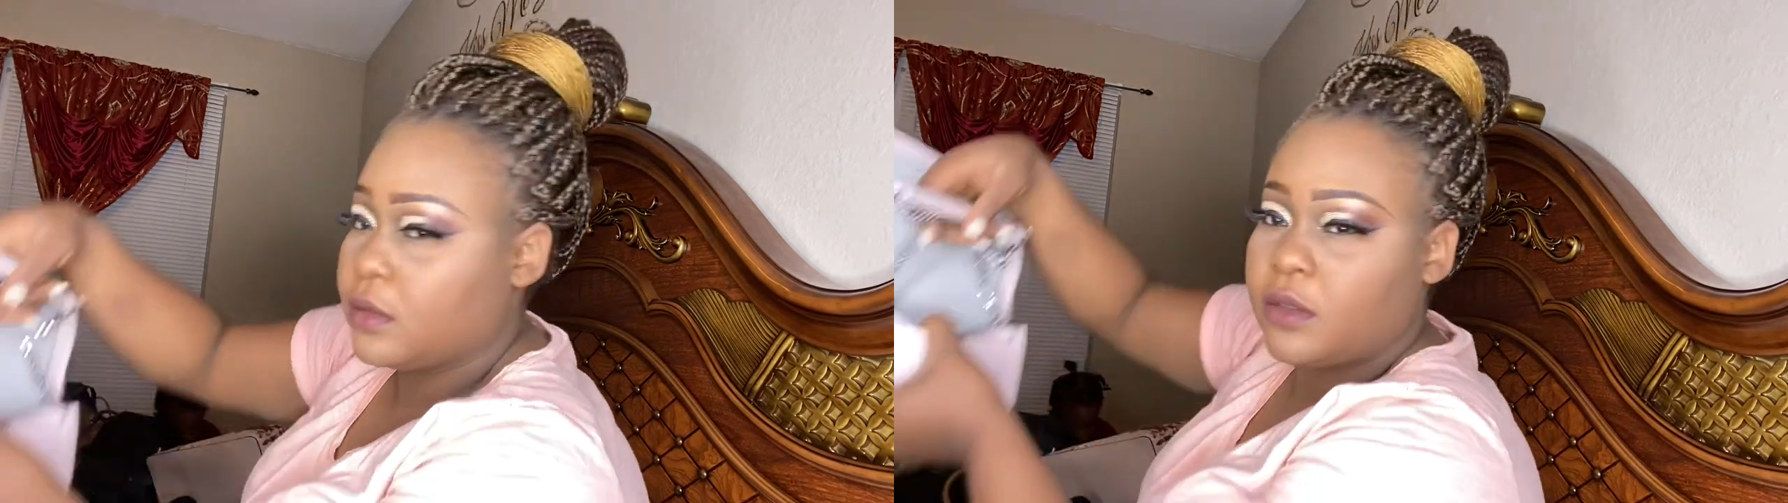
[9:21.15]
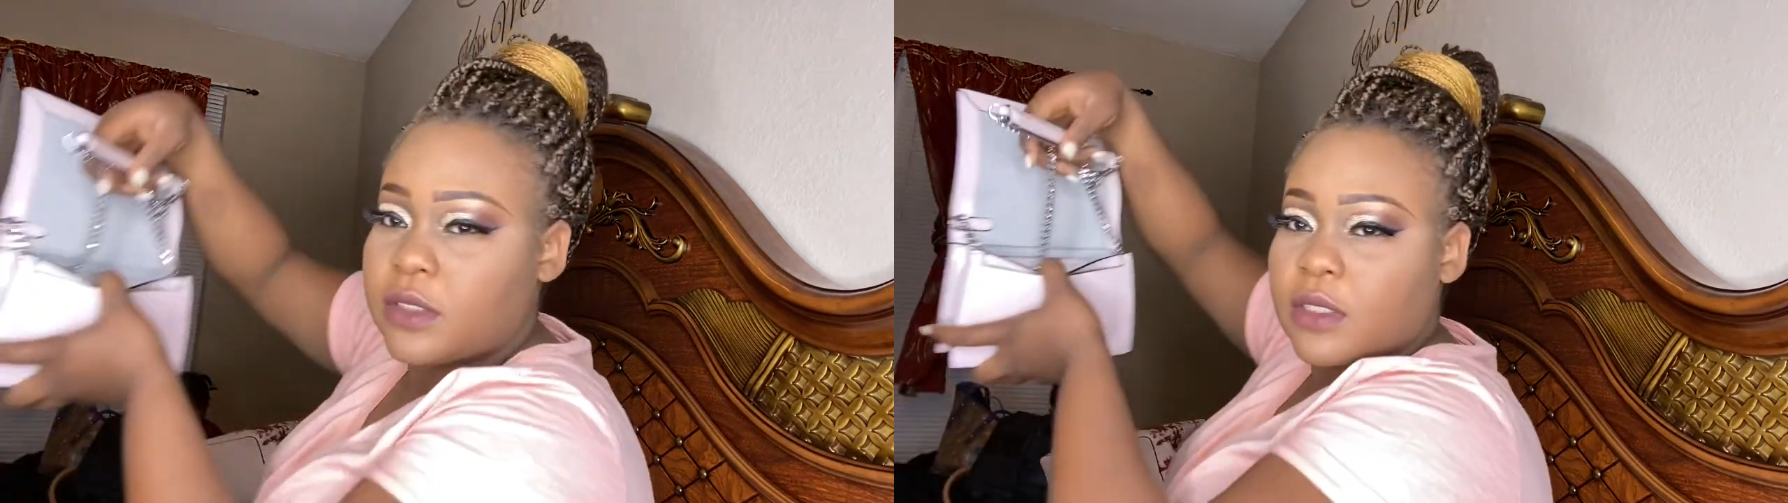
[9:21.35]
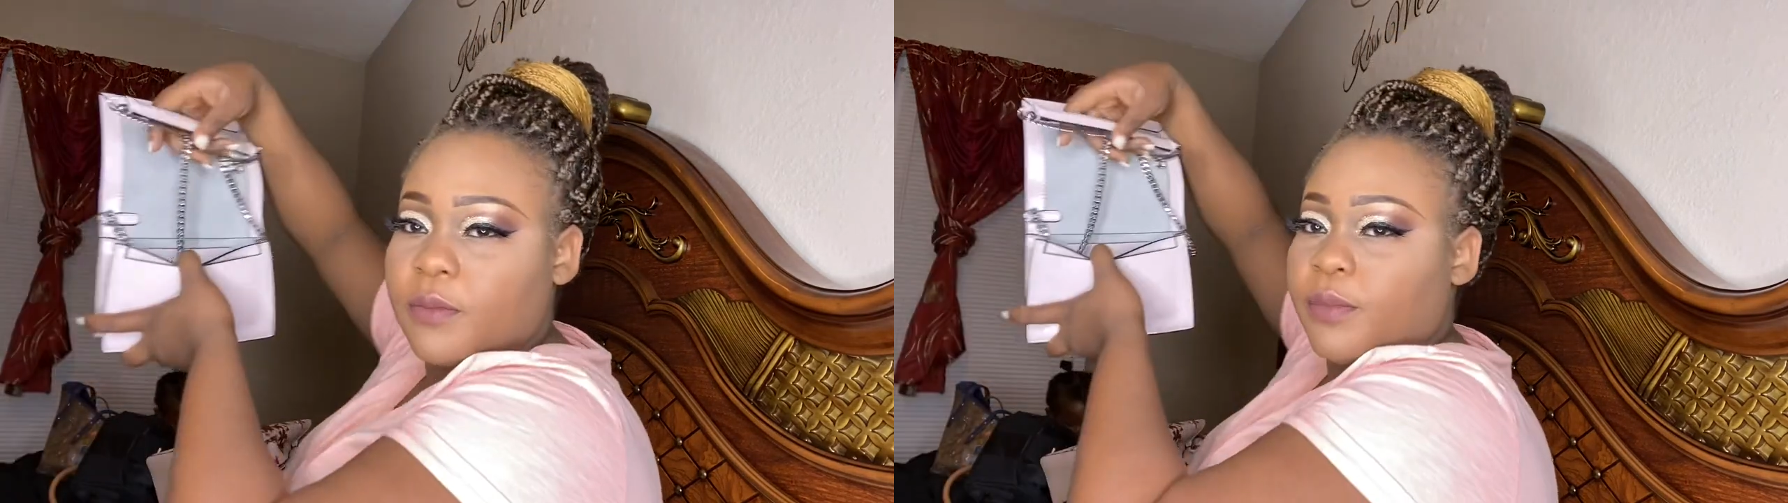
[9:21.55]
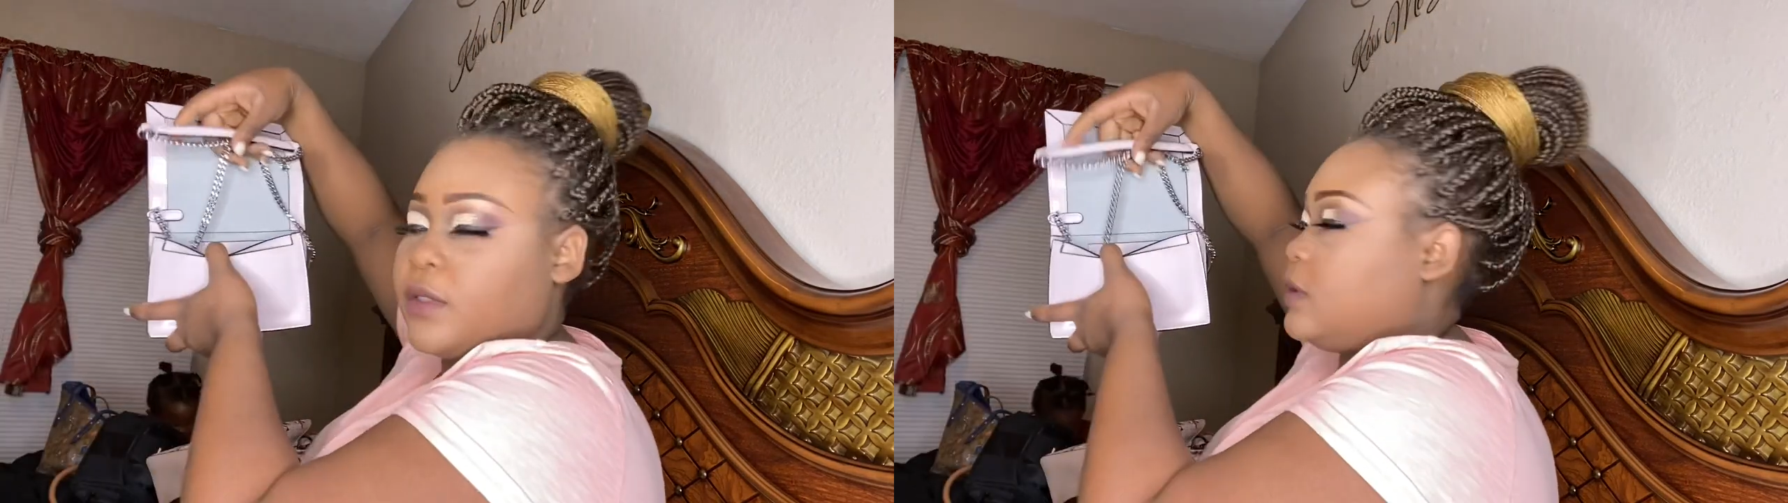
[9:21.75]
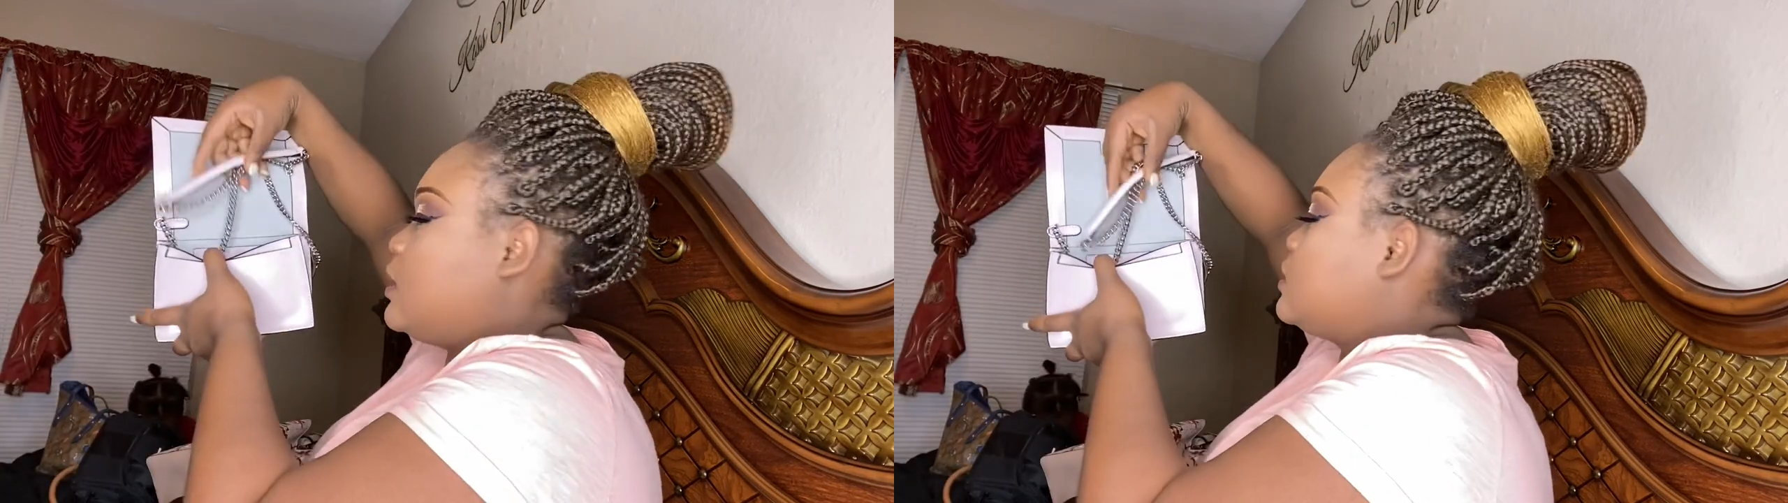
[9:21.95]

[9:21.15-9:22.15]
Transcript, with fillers: You see, put this